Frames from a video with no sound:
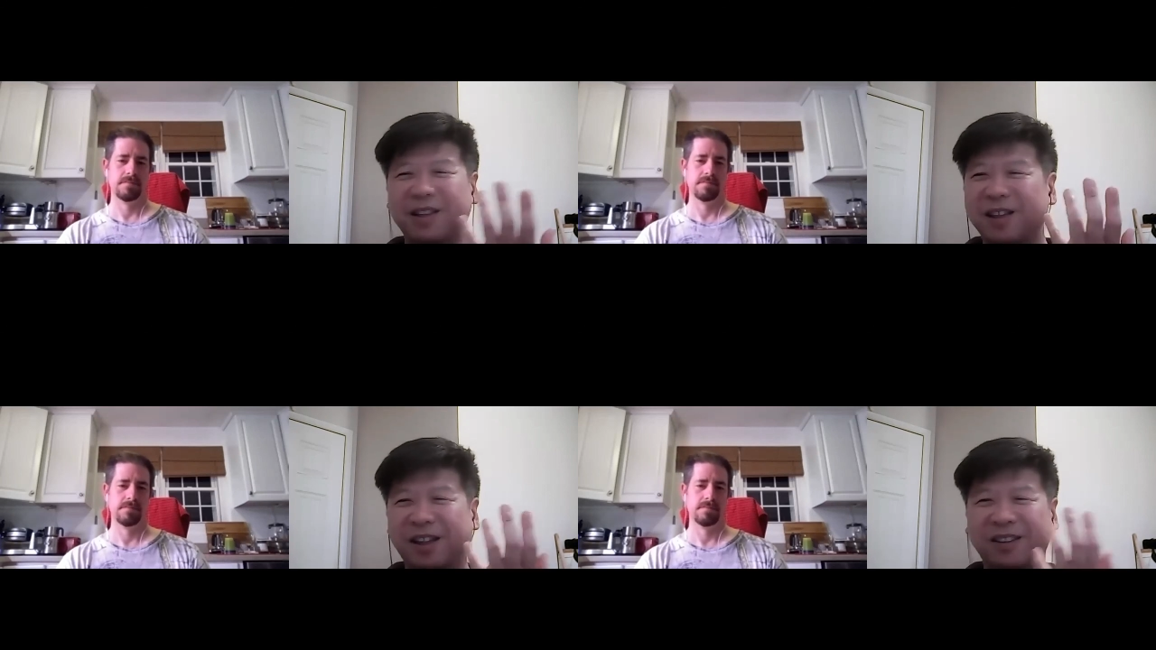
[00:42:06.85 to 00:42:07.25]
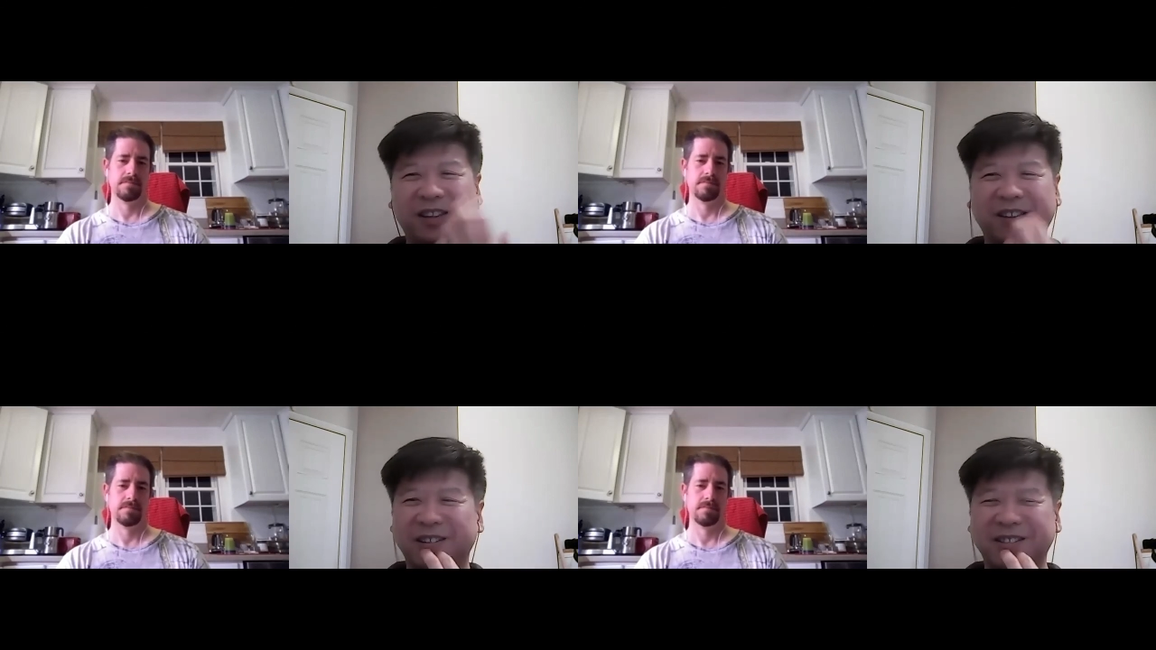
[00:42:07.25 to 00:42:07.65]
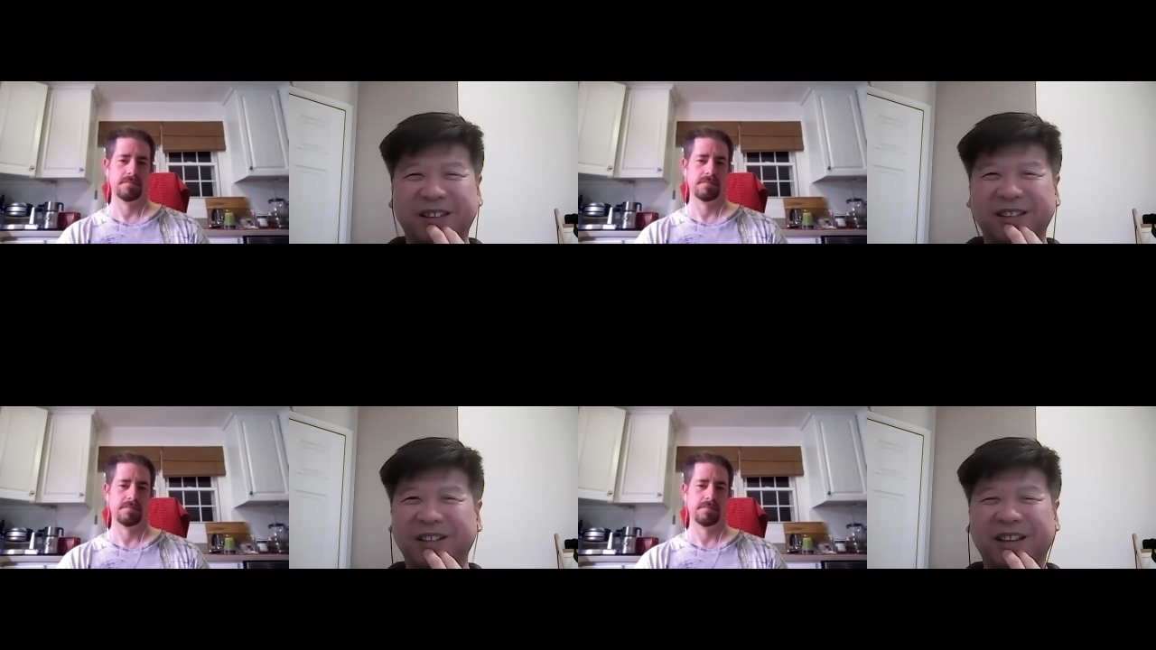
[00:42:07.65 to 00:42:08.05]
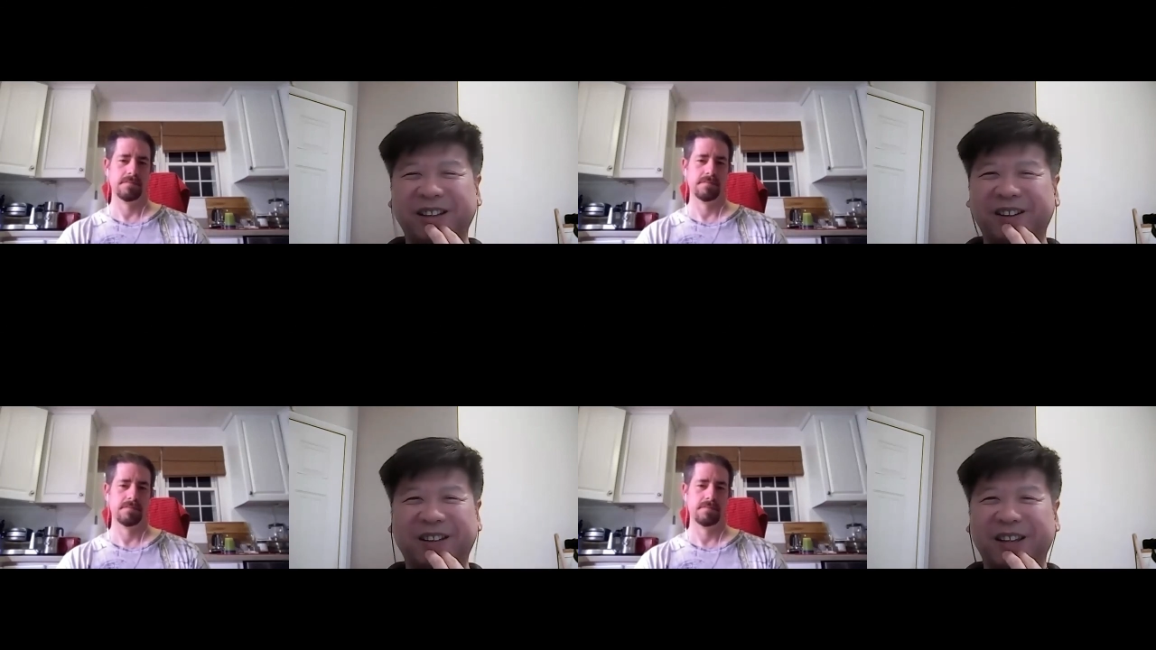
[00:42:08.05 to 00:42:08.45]
Speaker 1: and and there's nothing that
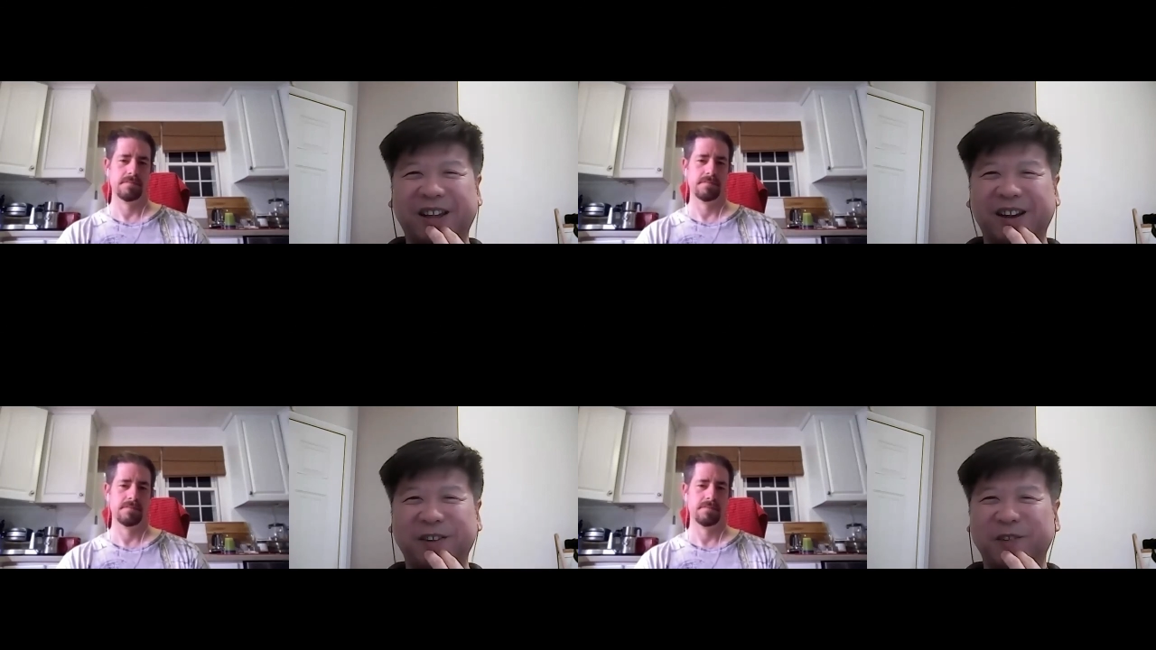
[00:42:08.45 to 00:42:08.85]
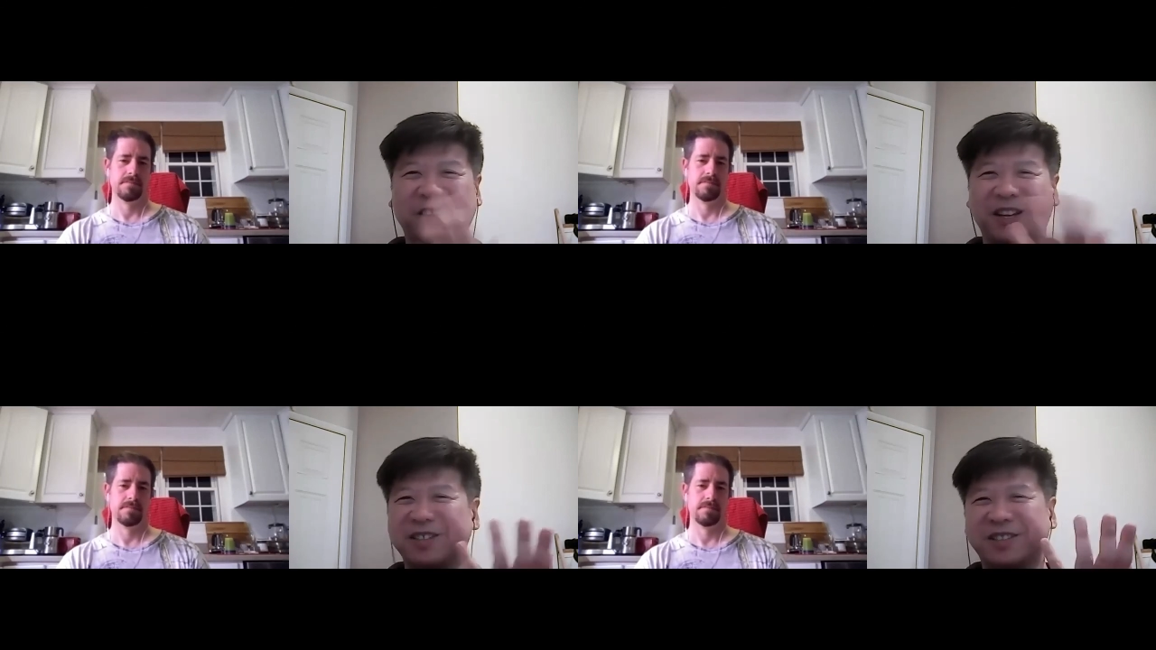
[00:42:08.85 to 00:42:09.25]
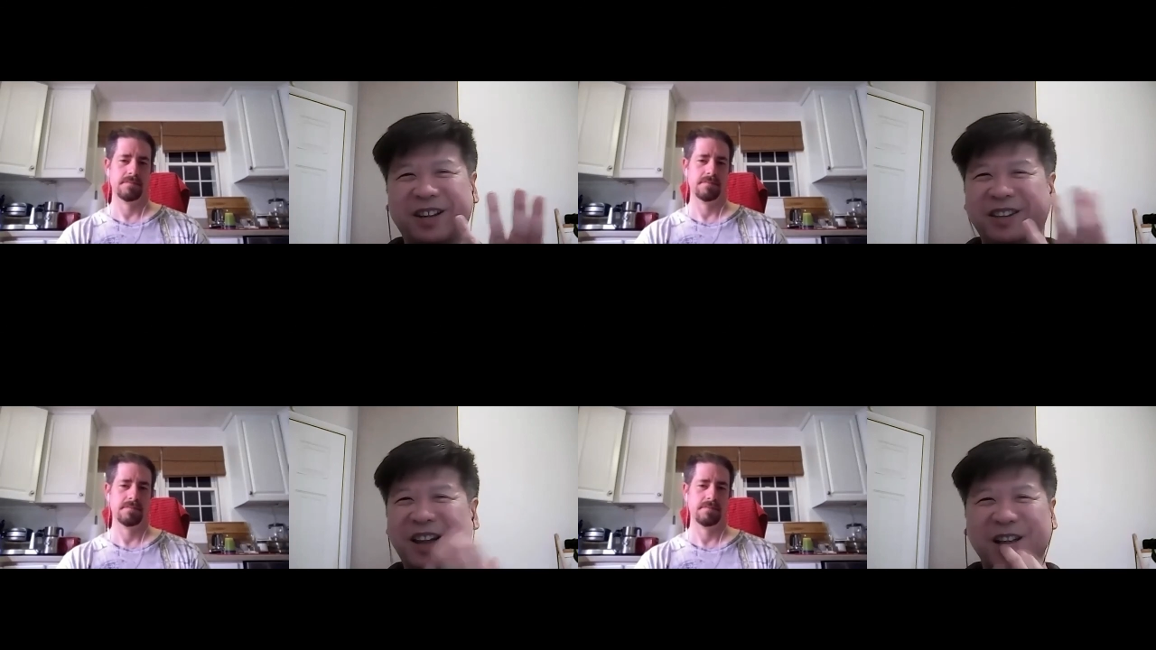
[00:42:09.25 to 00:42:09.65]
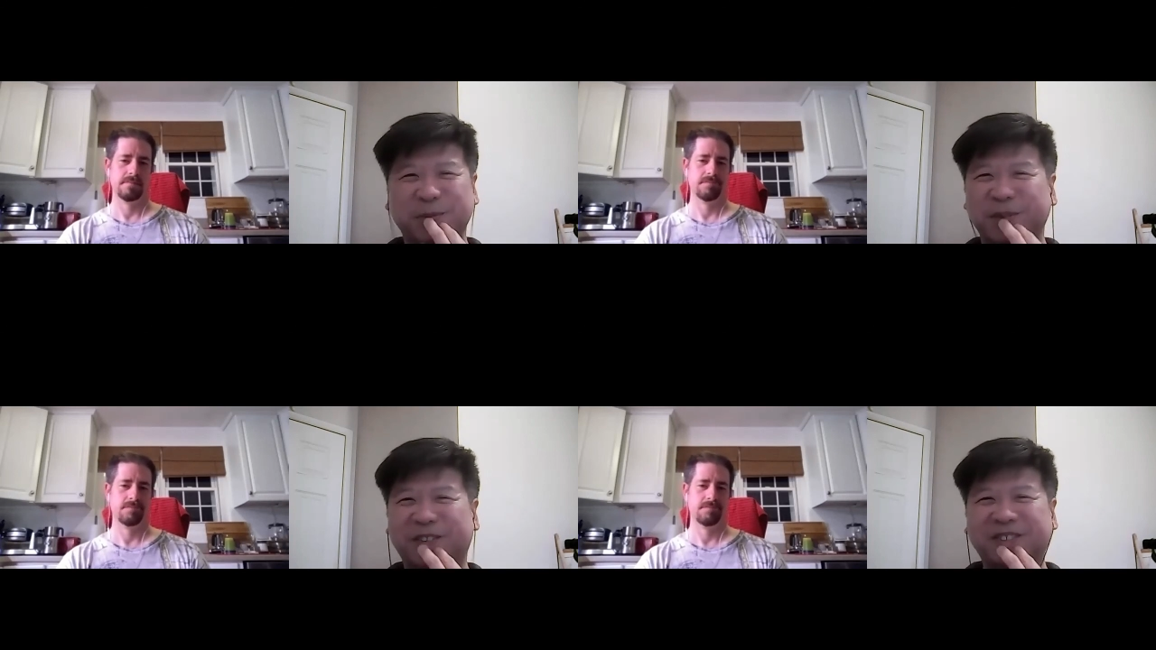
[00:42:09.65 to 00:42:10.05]
you know like kind of euthanasia day at the
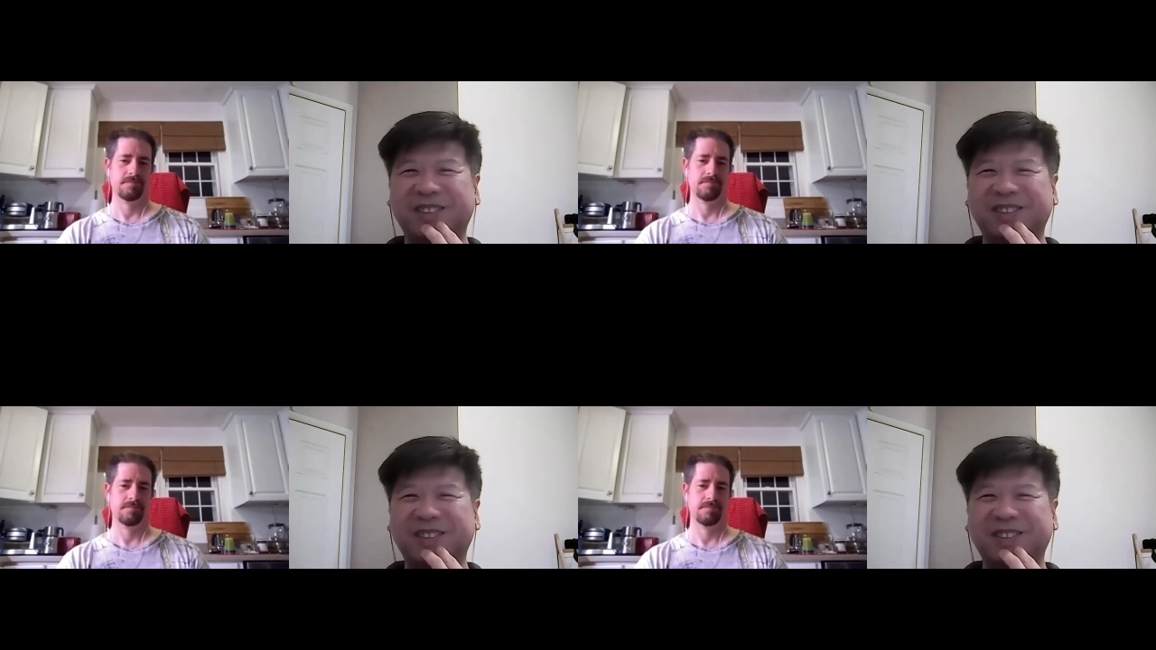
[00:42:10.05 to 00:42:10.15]
hospital.